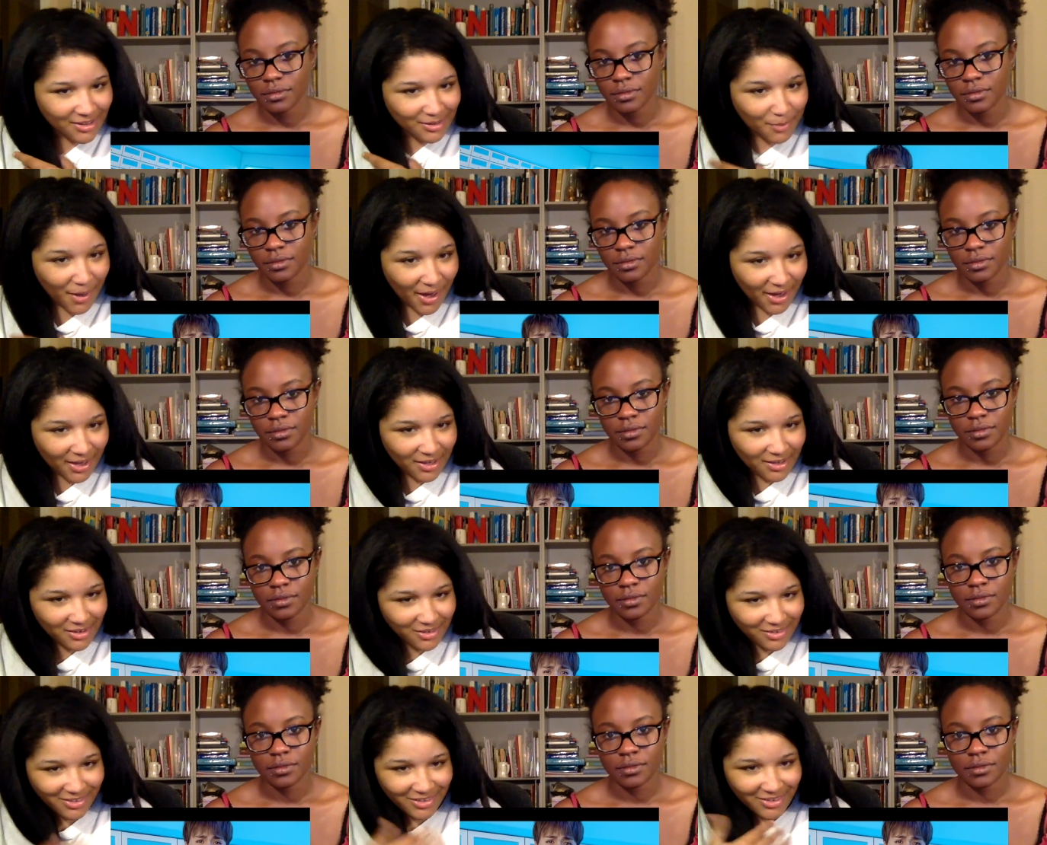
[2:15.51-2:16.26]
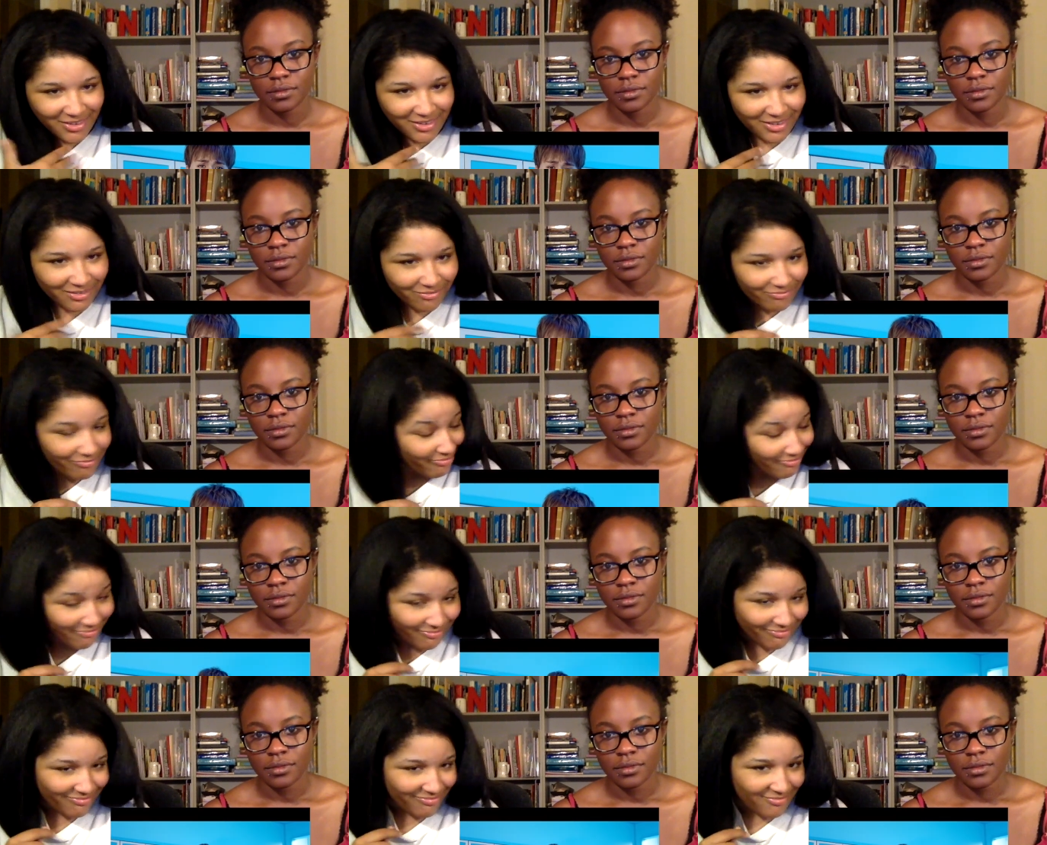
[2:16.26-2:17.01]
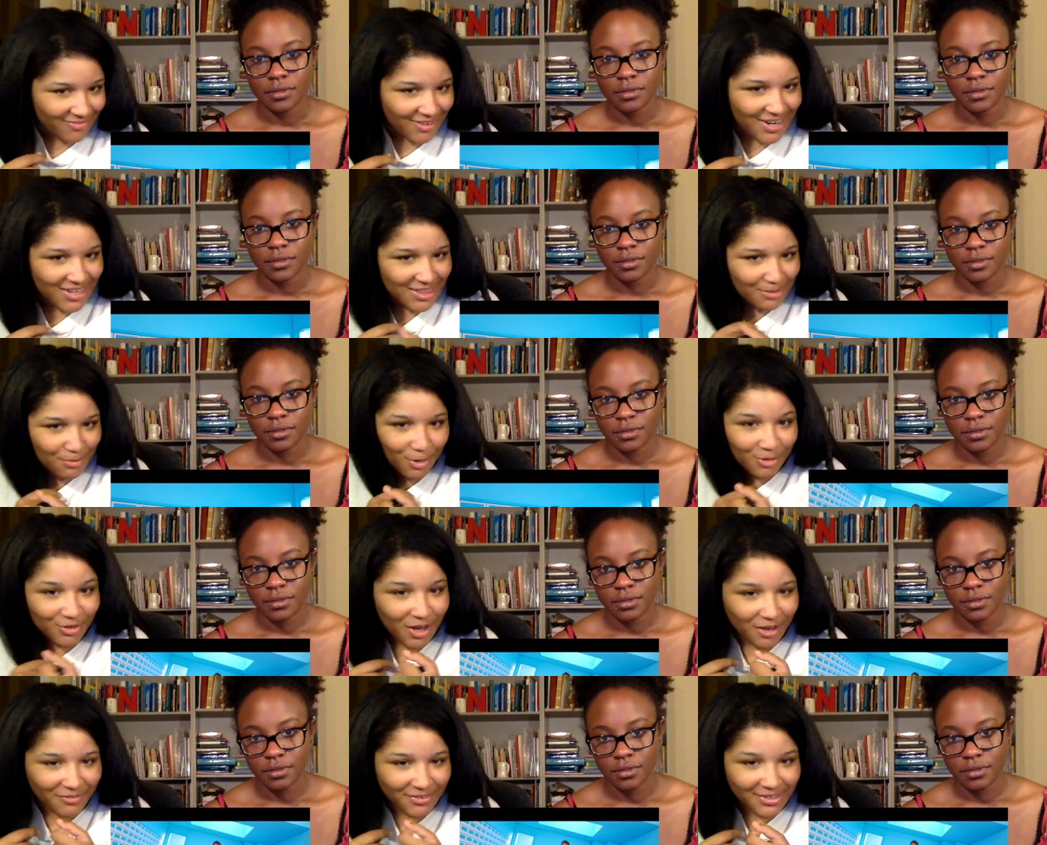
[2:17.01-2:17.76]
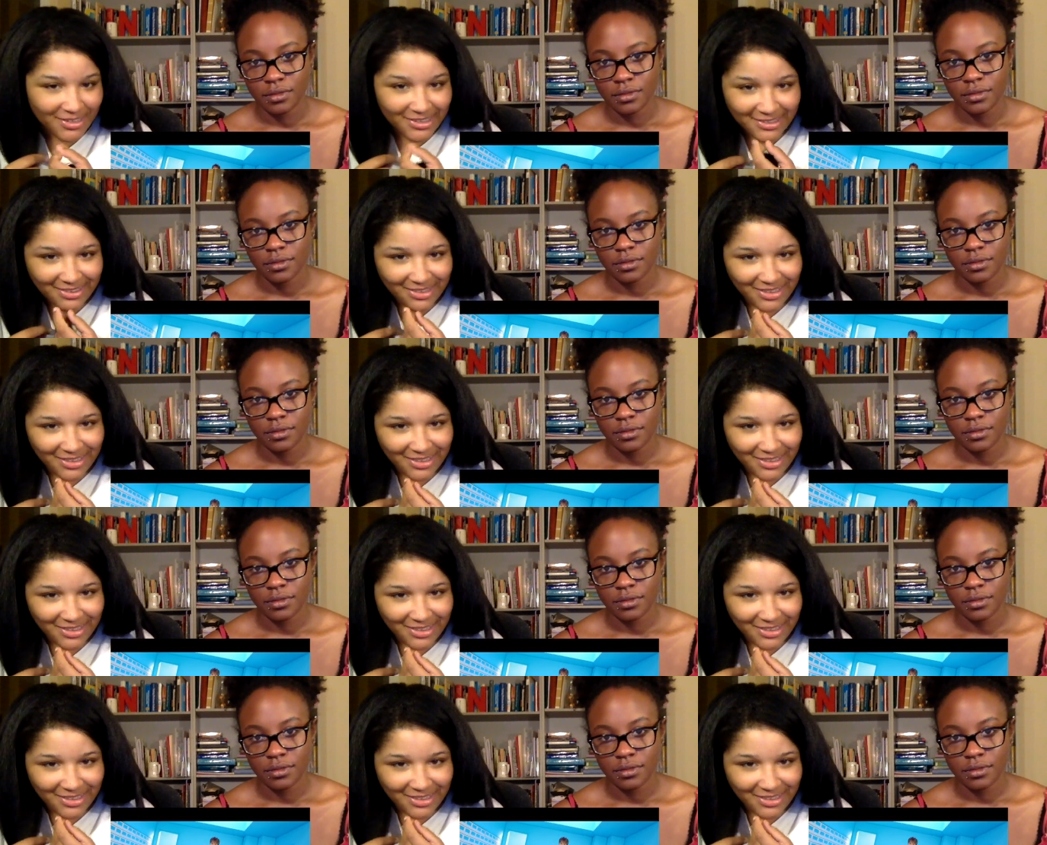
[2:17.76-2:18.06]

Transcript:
Speaker 1: package in the post office?